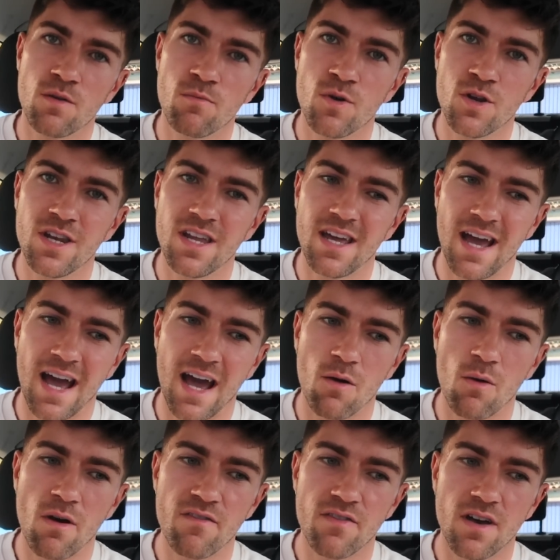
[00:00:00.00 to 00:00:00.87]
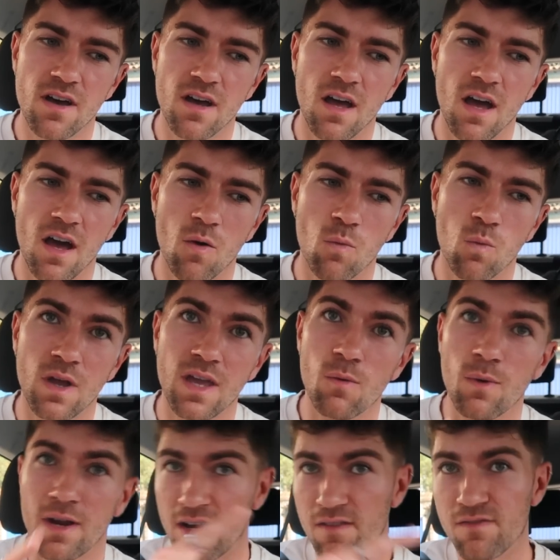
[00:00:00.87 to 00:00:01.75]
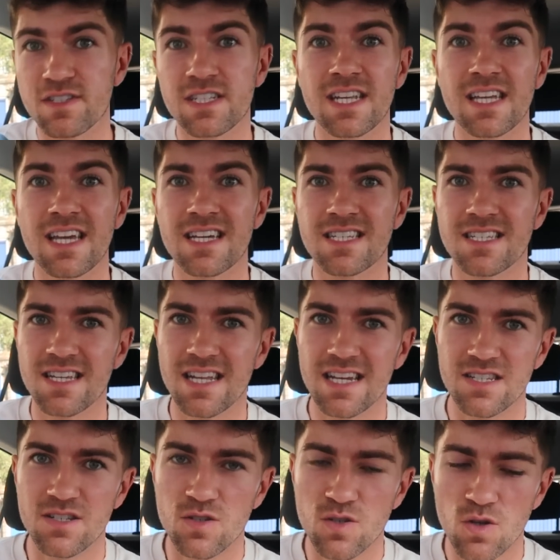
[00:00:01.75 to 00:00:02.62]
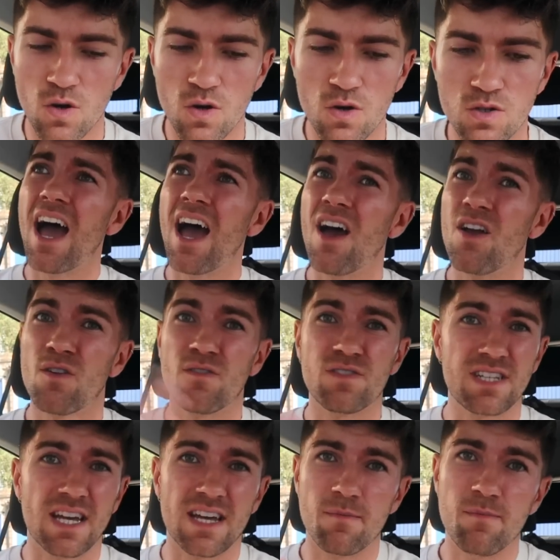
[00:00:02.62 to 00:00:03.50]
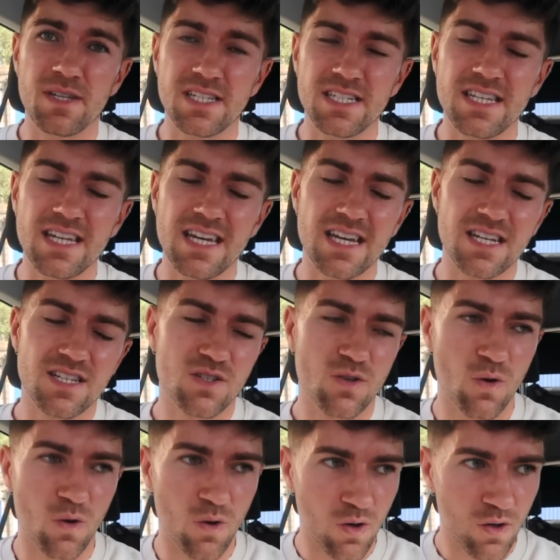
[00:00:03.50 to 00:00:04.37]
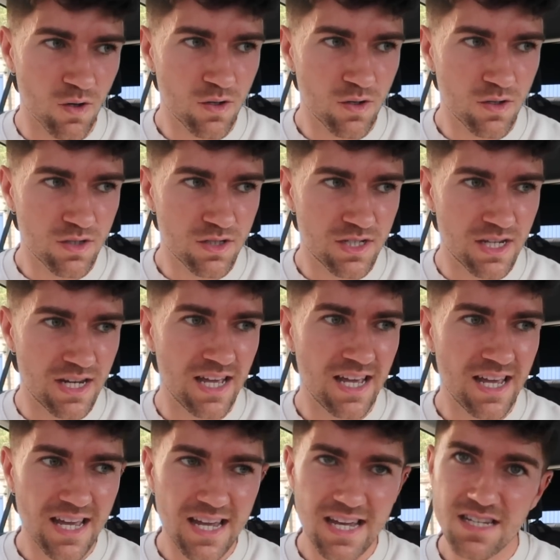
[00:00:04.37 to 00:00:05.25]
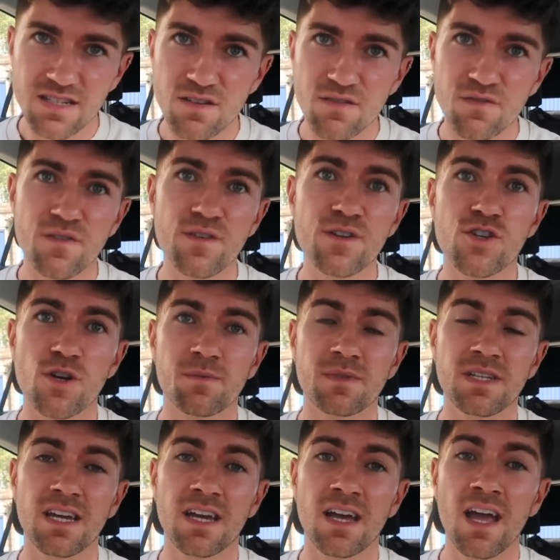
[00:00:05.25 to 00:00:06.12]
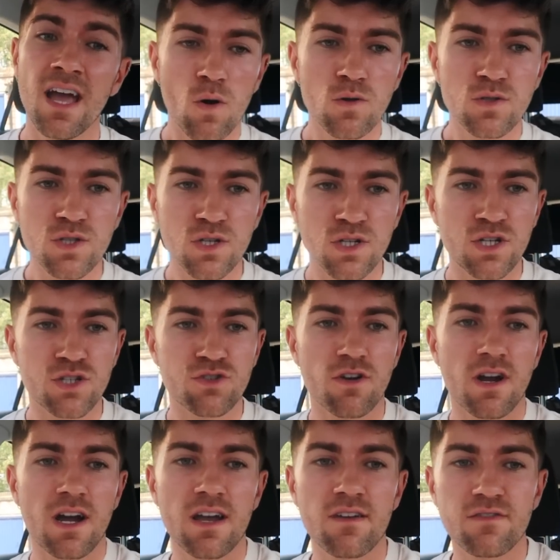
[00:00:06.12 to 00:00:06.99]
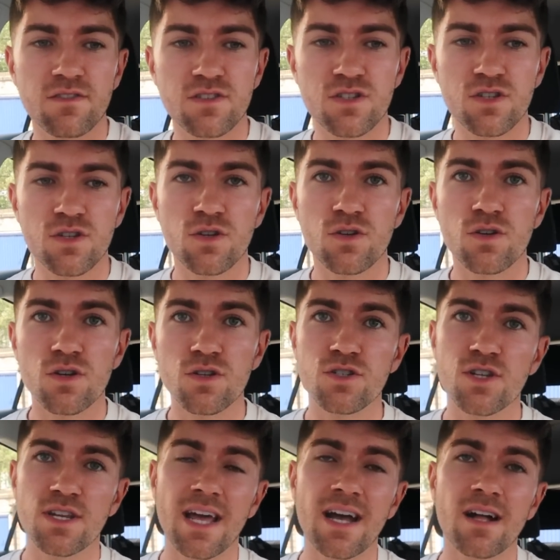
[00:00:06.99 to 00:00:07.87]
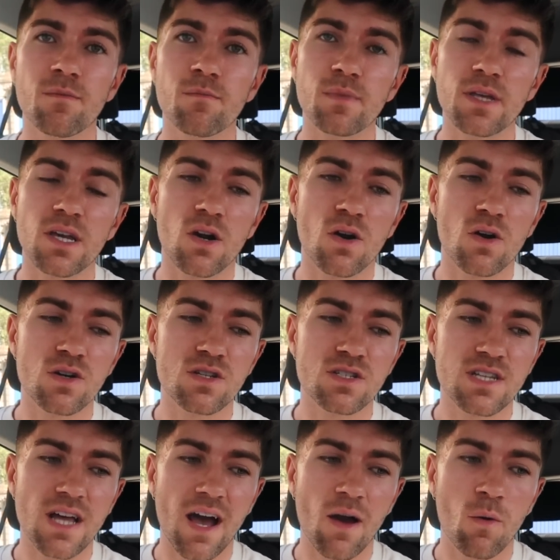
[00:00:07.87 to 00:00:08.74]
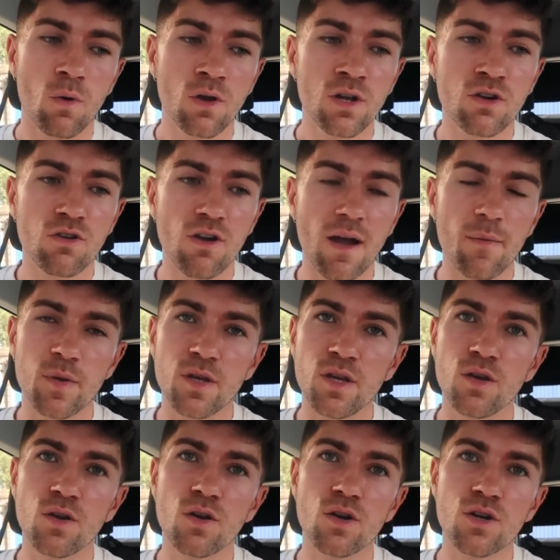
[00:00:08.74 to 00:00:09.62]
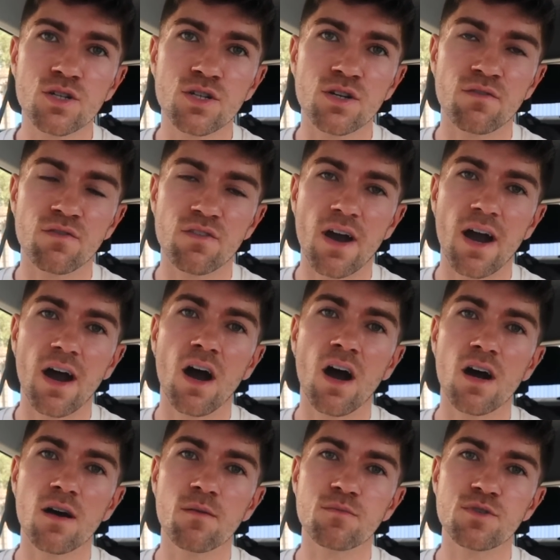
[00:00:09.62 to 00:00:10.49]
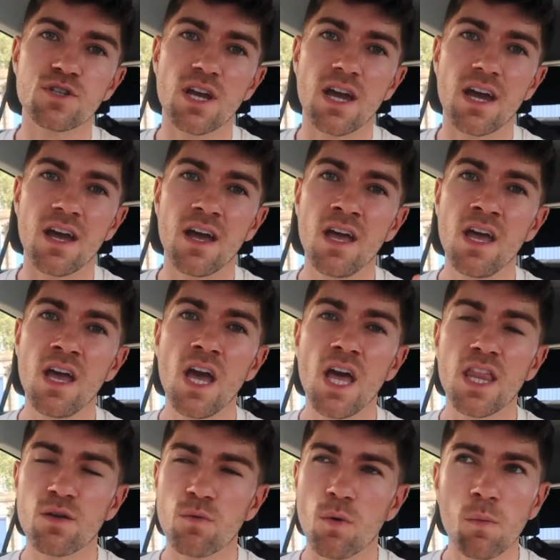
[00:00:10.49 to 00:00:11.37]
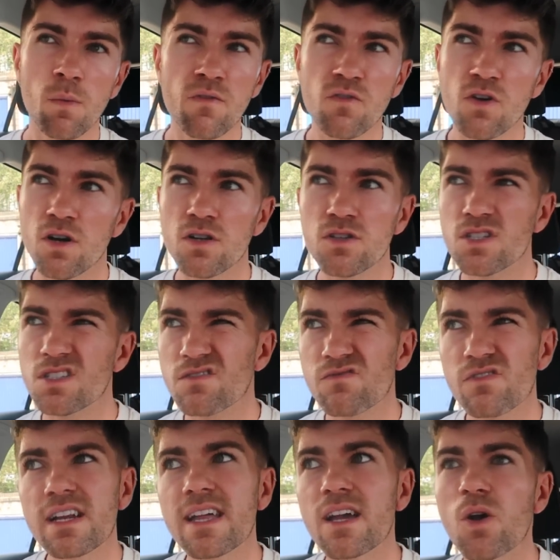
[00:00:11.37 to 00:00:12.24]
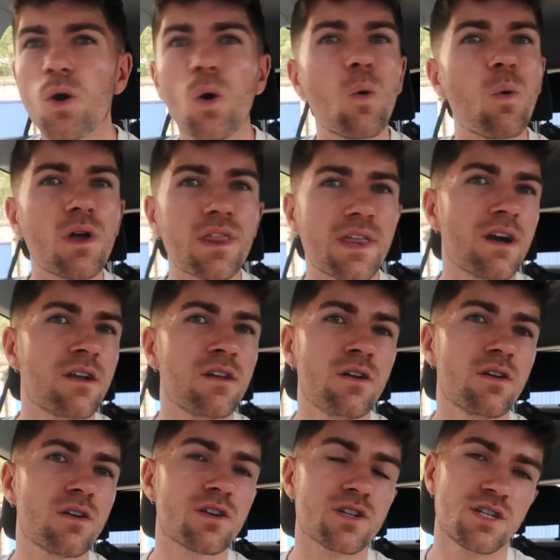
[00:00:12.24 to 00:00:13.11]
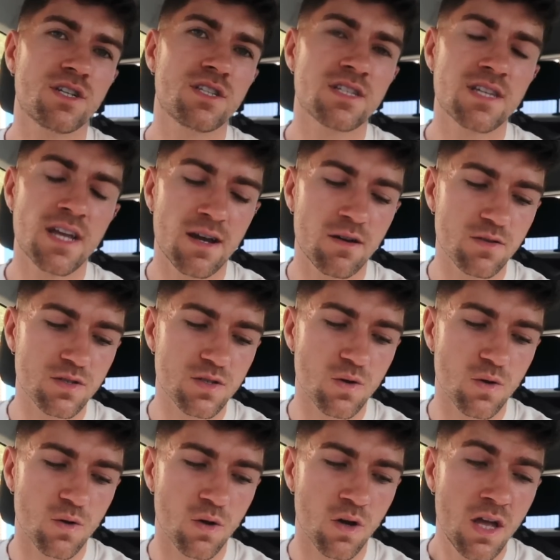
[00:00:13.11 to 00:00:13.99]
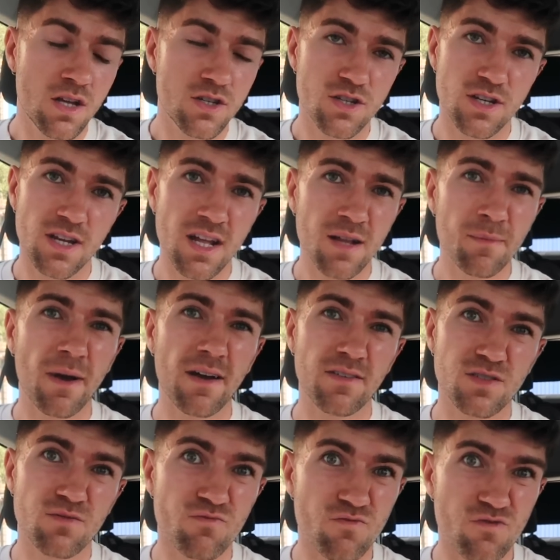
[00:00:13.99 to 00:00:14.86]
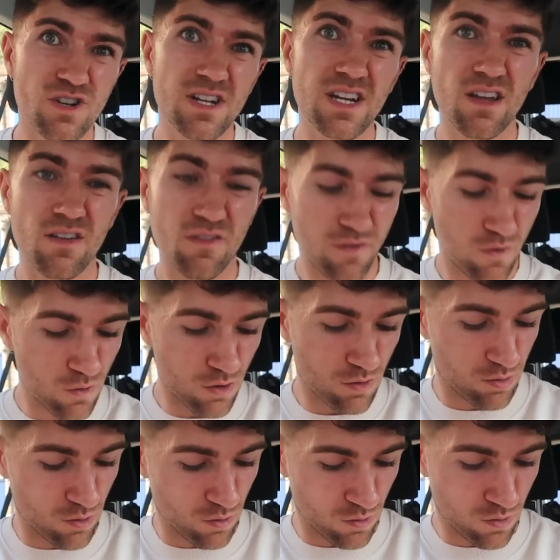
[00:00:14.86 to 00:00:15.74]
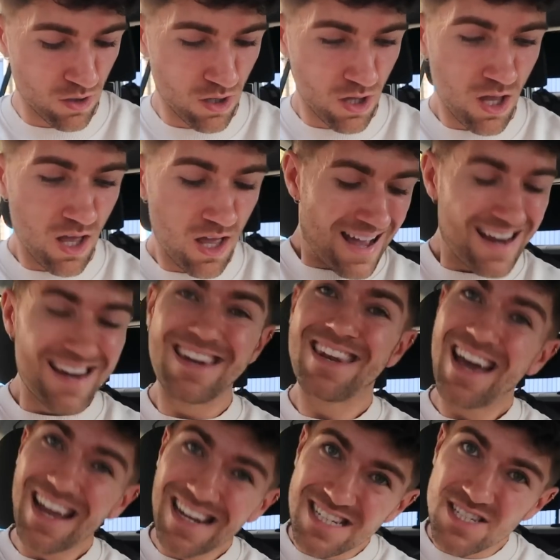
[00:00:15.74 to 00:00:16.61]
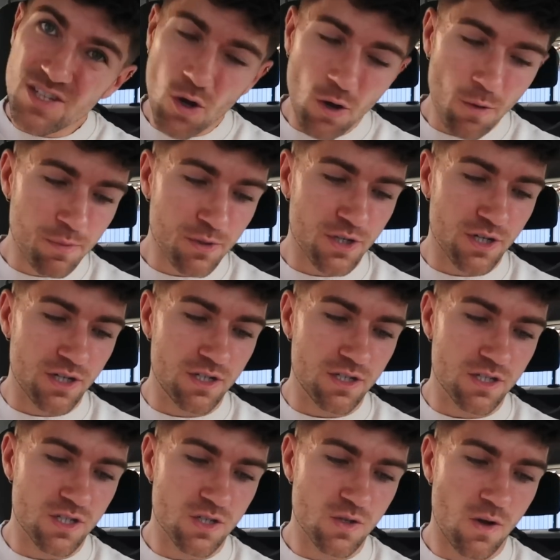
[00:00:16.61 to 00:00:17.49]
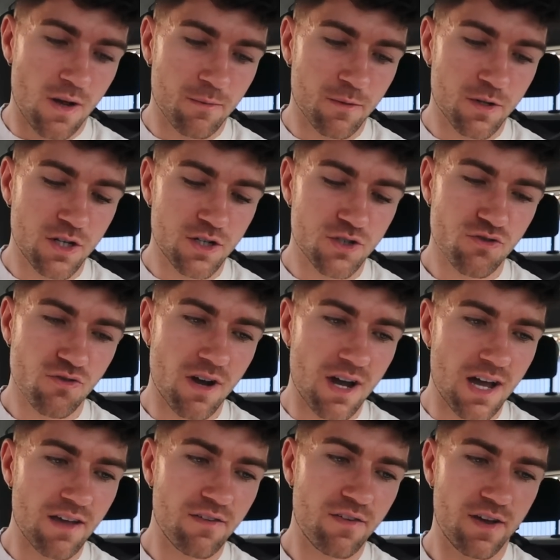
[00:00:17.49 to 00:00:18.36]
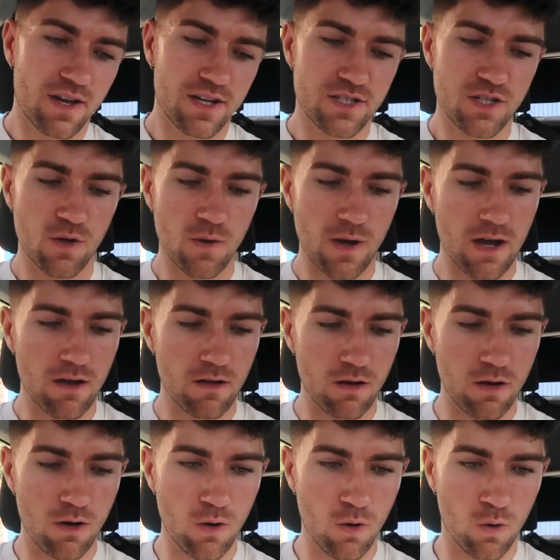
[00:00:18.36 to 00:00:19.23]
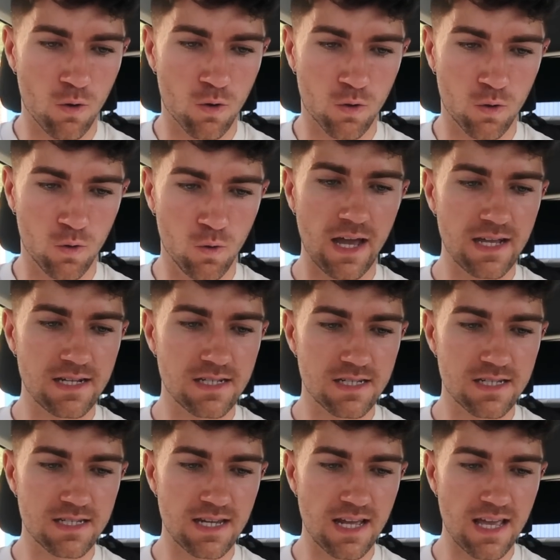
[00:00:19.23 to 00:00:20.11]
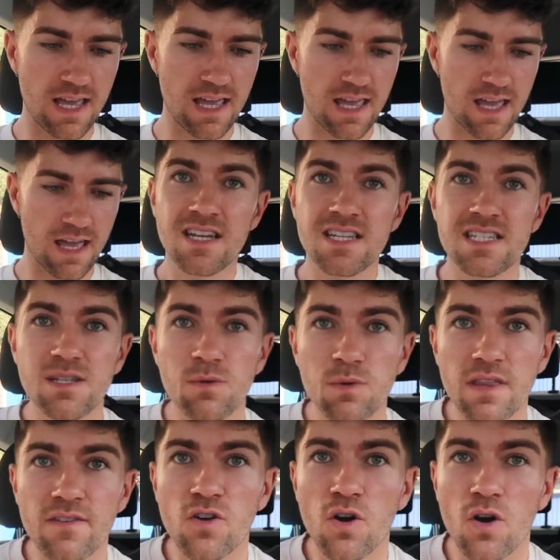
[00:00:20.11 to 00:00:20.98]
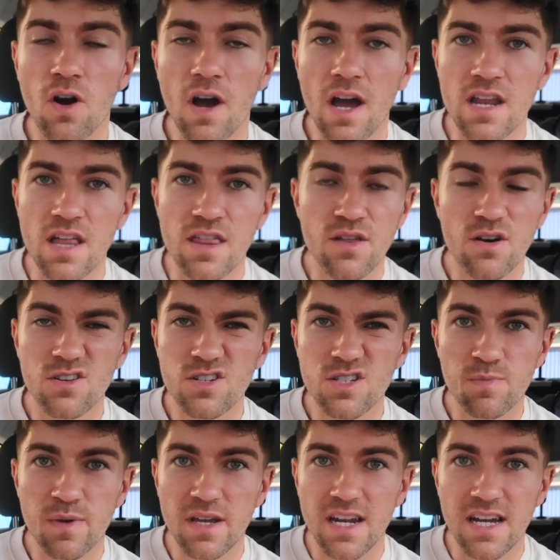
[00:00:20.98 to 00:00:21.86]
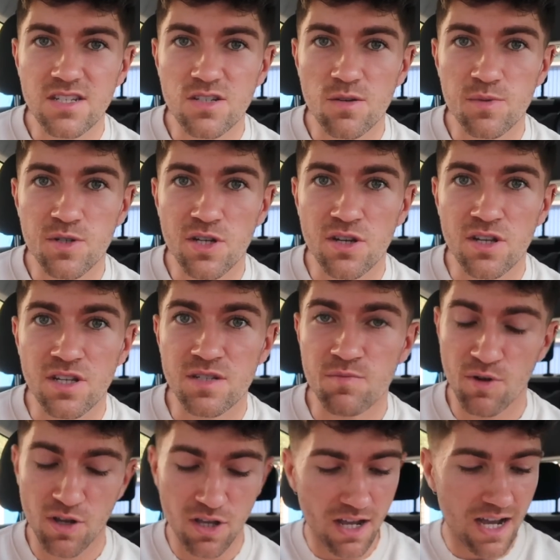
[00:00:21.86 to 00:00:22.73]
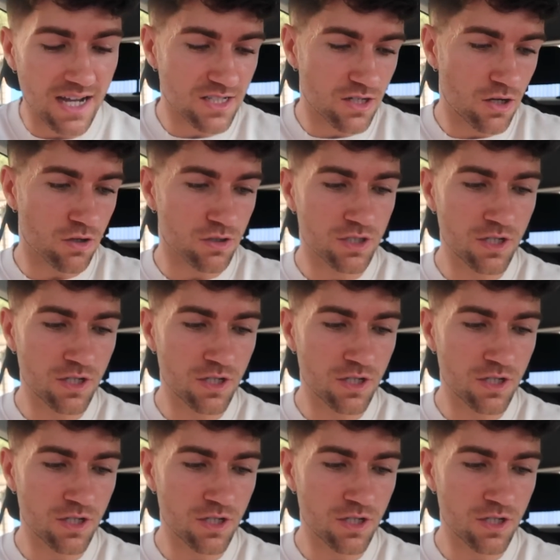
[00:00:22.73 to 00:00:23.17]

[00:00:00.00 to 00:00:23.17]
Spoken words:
a Monday, however, we went out for dinner yesterday as you saw and obviously had a busy day, so today is food shop day. Also gonna drive to Dunelm because I wanna grab a new cushion for our armchair. The one we've got doesn't really go with our new cushions now, so Dunelm has some really affordable, nice options. So I'm gonna drive to our local and see what they've got, and I thought it'd just be a nice opportunity to bring you guys along